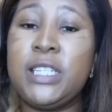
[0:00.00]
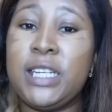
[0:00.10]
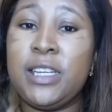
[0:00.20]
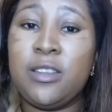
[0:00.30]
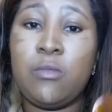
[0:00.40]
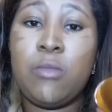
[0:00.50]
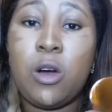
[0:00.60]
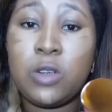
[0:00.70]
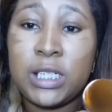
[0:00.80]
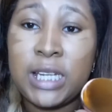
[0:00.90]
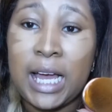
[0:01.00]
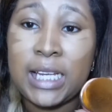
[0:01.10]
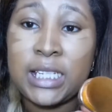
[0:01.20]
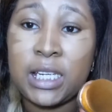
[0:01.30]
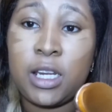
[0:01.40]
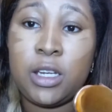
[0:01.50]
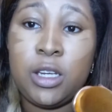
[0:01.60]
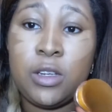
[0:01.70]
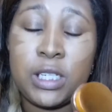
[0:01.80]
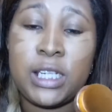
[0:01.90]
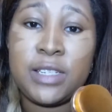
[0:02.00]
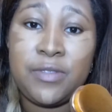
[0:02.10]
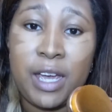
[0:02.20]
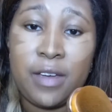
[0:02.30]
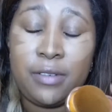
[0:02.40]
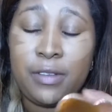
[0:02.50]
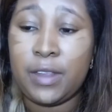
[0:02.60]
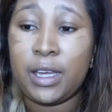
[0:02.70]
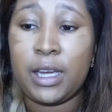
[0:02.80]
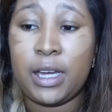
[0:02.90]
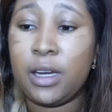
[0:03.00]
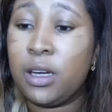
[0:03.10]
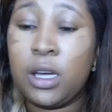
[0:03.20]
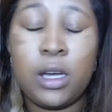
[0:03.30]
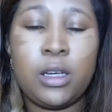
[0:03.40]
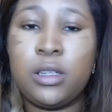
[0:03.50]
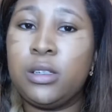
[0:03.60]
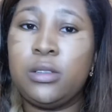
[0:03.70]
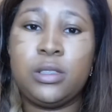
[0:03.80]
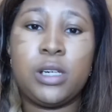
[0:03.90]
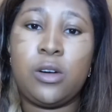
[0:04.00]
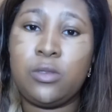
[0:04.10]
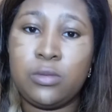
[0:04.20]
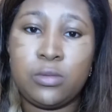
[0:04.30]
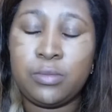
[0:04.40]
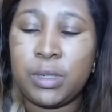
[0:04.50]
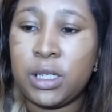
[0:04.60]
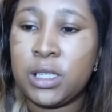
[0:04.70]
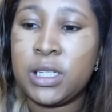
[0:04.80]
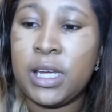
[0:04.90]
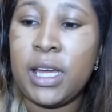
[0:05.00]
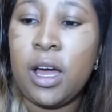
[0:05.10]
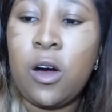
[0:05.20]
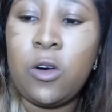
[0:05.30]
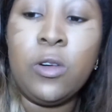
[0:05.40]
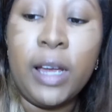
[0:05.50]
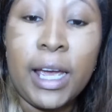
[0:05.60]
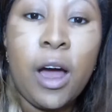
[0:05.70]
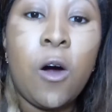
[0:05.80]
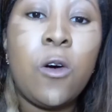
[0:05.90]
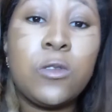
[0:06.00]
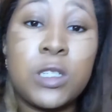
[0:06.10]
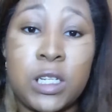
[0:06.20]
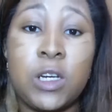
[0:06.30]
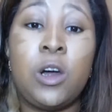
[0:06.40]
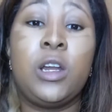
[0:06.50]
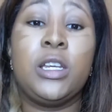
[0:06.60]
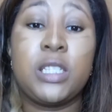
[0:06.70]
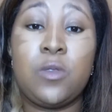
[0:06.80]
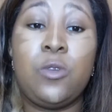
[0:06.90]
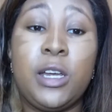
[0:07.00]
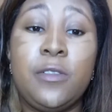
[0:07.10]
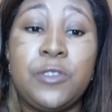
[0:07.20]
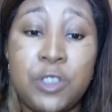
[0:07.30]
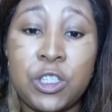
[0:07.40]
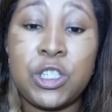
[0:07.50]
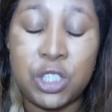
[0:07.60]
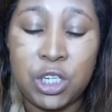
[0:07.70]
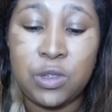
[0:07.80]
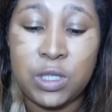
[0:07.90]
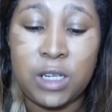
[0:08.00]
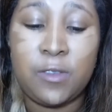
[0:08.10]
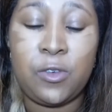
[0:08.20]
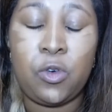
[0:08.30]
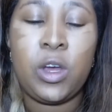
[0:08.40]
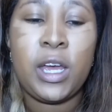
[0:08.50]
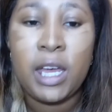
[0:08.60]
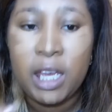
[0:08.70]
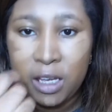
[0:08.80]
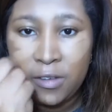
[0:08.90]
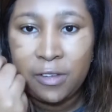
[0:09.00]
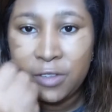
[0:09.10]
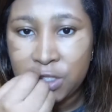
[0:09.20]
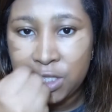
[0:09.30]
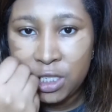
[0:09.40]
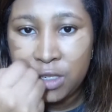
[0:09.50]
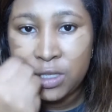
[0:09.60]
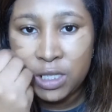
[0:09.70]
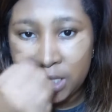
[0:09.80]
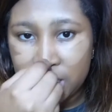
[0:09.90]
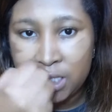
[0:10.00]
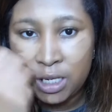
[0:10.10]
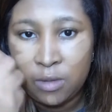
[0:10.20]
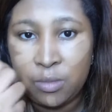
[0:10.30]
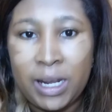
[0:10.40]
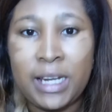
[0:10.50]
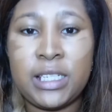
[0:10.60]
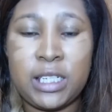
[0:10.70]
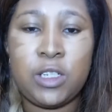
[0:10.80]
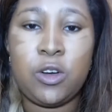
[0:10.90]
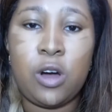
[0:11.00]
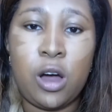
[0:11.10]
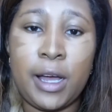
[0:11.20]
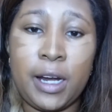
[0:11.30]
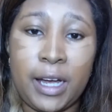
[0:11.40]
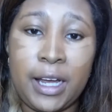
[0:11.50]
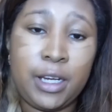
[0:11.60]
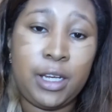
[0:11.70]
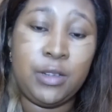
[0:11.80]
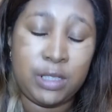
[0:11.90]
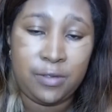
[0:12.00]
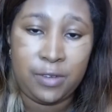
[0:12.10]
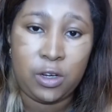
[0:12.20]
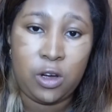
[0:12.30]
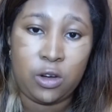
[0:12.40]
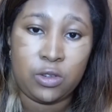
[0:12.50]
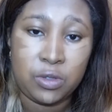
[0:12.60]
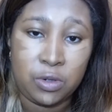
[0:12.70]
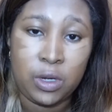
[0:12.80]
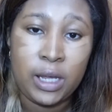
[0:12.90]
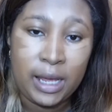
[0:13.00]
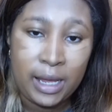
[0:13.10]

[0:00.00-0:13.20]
you see them multitasking and using this for everything, yeah. Don't, because it holds the colour. So what you've just used it for, if you've just used it to blend in your highlight and use it for your contour,